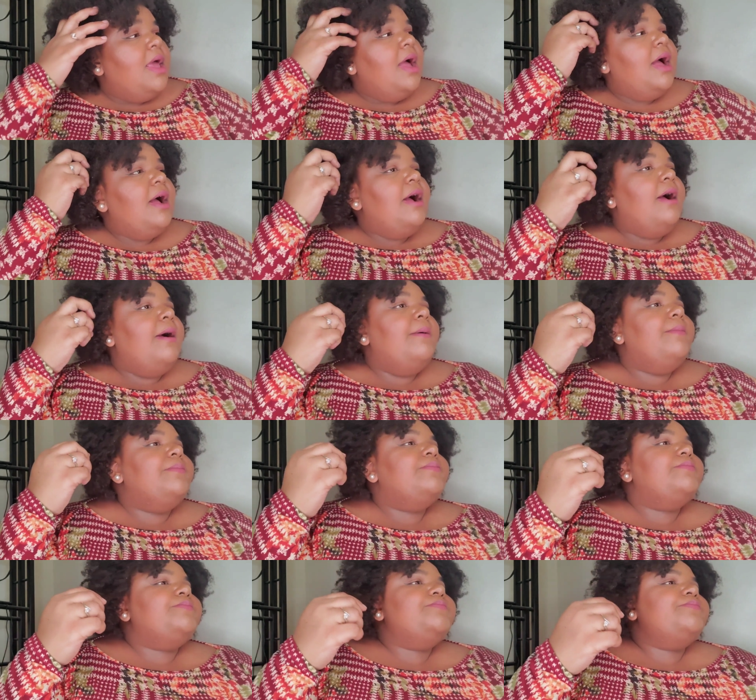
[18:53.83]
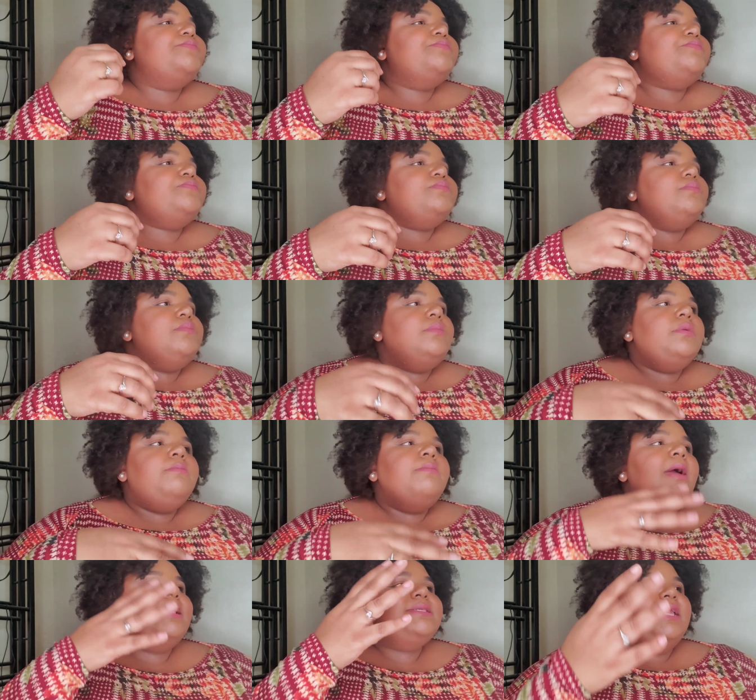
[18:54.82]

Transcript: Um, like I